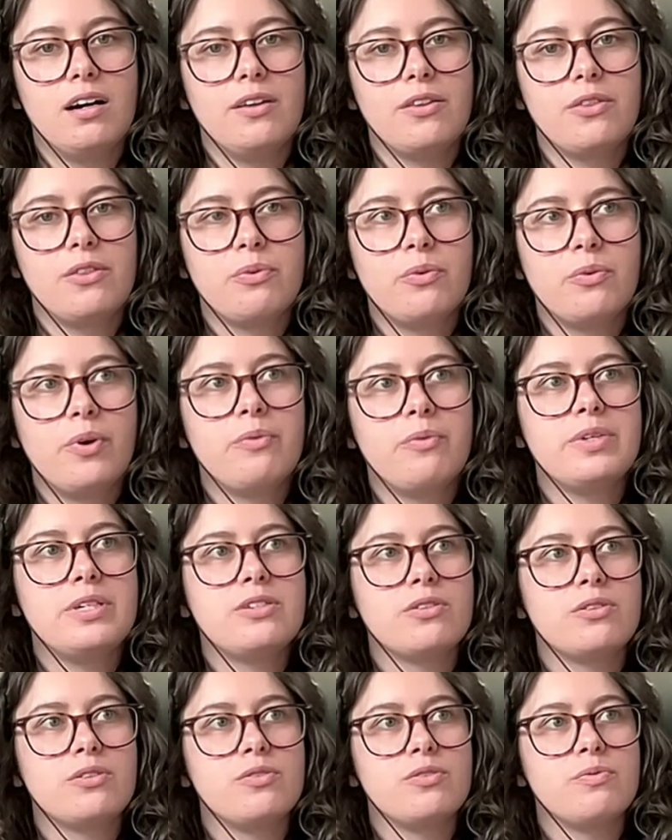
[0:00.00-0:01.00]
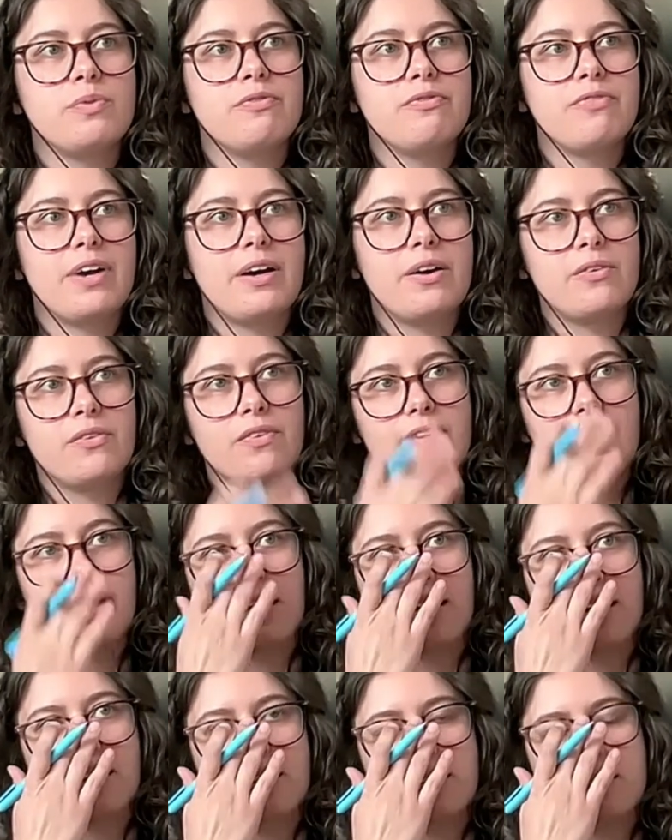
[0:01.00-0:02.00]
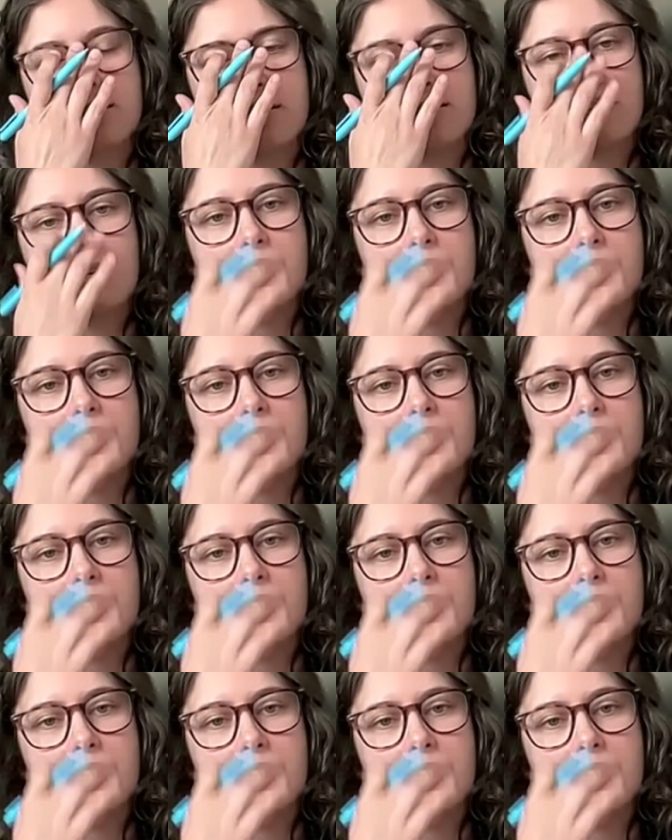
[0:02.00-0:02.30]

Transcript: through our research, we found that